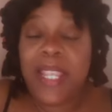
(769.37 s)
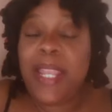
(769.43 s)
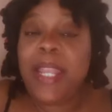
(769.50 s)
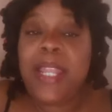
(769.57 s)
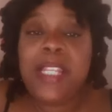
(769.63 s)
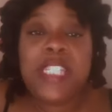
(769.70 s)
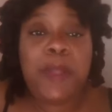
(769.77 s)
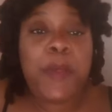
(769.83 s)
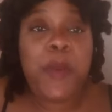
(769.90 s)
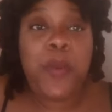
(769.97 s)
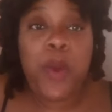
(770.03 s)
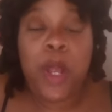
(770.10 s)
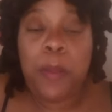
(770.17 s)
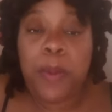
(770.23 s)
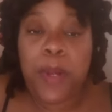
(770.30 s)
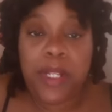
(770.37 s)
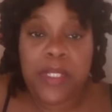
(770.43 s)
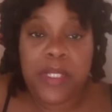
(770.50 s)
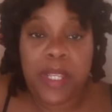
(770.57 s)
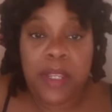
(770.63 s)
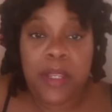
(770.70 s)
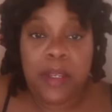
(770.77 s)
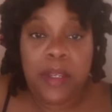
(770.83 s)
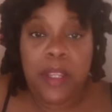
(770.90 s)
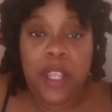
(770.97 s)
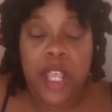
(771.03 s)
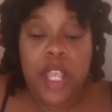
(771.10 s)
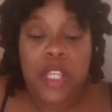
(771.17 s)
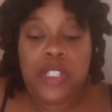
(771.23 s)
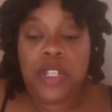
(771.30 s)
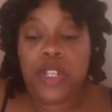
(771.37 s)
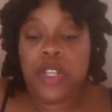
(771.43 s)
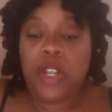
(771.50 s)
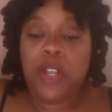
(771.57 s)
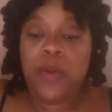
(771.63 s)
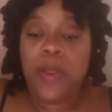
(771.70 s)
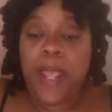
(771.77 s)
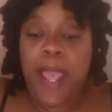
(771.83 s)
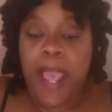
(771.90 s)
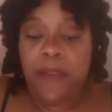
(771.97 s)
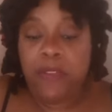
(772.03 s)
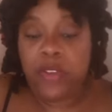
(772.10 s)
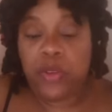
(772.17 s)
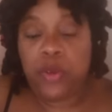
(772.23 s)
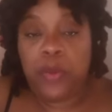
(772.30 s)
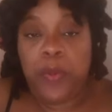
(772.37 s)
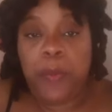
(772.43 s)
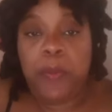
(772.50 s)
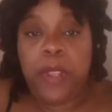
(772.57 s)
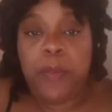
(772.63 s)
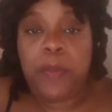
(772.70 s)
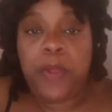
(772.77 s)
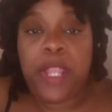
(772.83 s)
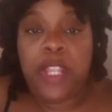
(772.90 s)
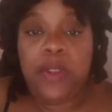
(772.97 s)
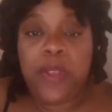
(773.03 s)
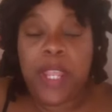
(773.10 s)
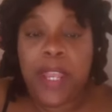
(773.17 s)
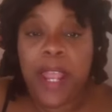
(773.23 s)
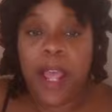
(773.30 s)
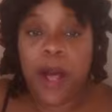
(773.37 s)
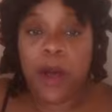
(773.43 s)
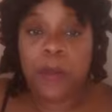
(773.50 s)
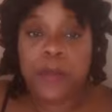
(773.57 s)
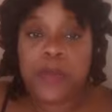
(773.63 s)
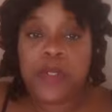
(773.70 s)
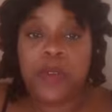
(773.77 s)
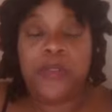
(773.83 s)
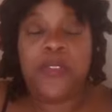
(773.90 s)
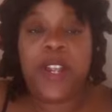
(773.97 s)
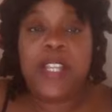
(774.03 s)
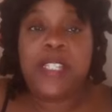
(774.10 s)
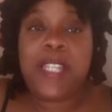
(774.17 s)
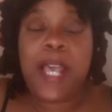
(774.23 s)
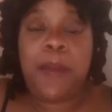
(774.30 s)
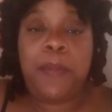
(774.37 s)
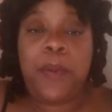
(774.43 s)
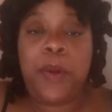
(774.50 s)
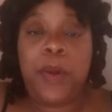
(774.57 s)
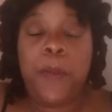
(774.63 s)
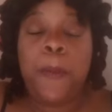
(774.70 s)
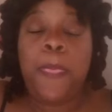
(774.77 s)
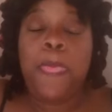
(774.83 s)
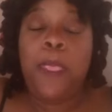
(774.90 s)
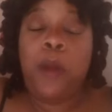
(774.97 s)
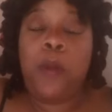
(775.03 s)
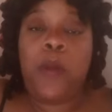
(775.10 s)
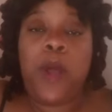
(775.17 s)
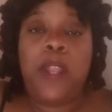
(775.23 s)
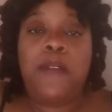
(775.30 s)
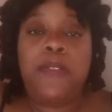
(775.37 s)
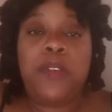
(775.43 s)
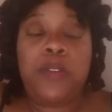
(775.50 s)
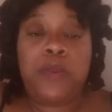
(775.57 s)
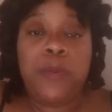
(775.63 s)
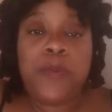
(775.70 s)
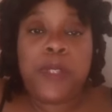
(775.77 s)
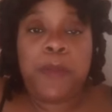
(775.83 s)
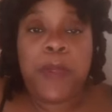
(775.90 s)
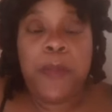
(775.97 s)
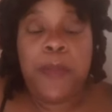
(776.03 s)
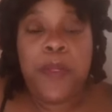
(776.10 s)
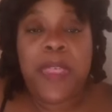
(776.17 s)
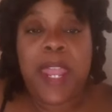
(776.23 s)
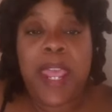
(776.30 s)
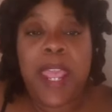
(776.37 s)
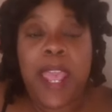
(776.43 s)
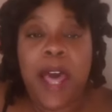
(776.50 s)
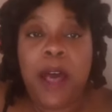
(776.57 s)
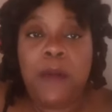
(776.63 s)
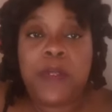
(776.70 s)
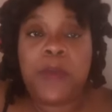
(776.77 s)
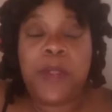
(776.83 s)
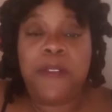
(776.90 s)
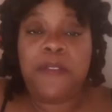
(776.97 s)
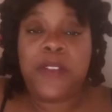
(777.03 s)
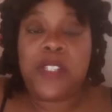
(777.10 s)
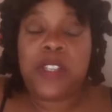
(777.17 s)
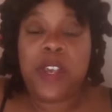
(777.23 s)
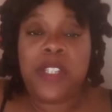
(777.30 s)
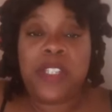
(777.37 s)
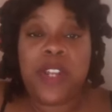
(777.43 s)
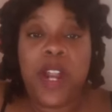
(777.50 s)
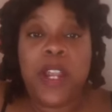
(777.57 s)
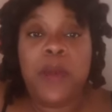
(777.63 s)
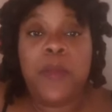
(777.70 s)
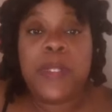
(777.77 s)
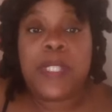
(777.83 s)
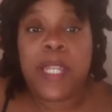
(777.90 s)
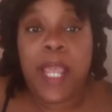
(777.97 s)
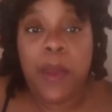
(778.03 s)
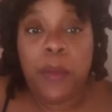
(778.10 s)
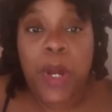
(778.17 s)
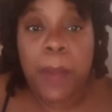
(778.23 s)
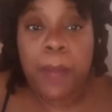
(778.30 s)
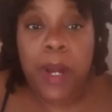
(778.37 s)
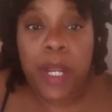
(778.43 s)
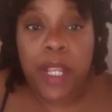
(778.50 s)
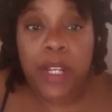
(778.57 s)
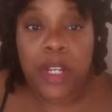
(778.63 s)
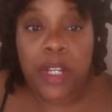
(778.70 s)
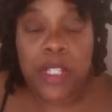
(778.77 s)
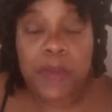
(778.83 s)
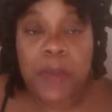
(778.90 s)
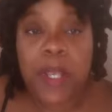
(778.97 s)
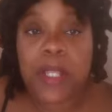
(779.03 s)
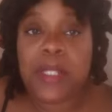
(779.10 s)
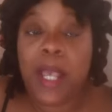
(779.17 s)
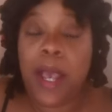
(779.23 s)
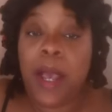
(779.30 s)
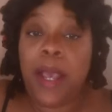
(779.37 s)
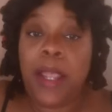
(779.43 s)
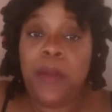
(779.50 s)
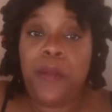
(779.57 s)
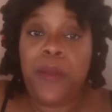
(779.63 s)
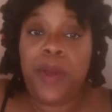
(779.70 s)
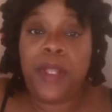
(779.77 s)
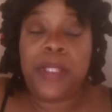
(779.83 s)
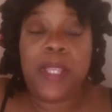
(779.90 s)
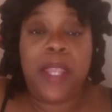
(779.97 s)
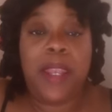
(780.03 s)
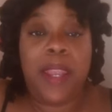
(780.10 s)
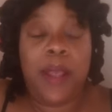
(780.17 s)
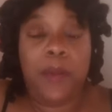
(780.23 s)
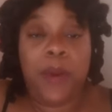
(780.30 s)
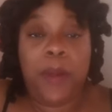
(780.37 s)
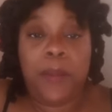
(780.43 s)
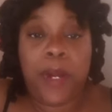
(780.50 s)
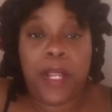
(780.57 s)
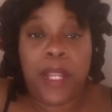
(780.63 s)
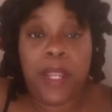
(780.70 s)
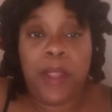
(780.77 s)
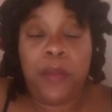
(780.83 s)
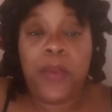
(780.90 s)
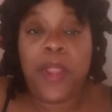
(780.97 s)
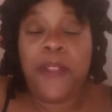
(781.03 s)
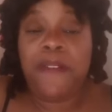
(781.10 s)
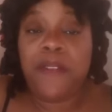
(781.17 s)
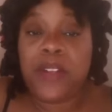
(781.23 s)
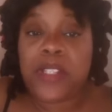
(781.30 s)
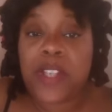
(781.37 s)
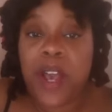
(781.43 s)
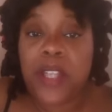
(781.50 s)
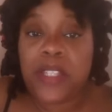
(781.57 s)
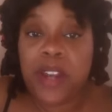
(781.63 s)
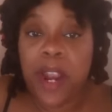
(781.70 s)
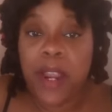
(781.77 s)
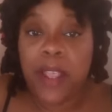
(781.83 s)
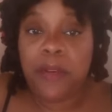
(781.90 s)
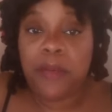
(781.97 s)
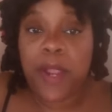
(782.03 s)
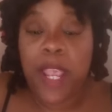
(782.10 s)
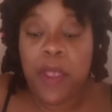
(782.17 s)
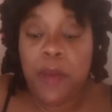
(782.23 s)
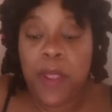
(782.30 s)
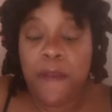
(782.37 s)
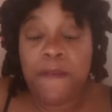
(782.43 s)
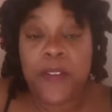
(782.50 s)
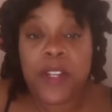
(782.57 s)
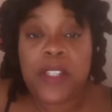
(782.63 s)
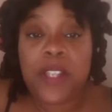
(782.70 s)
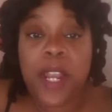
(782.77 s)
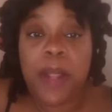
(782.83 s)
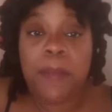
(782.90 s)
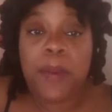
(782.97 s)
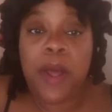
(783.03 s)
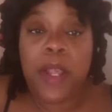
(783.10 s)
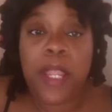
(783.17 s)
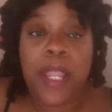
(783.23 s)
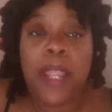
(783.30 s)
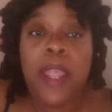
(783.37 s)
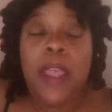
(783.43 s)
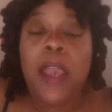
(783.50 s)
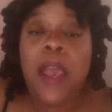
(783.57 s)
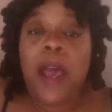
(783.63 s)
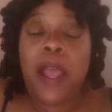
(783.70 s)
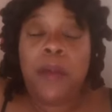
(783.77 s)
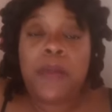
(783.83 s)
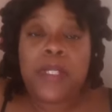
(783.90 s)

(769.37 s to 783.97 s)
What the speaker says: It needs to be one person. So you're going to have a group of people that you can help. So for example, one of the groups of people that I helped when I first got started was network marketers, because I was in network marketing when I first got started, right? When I first started blogging, I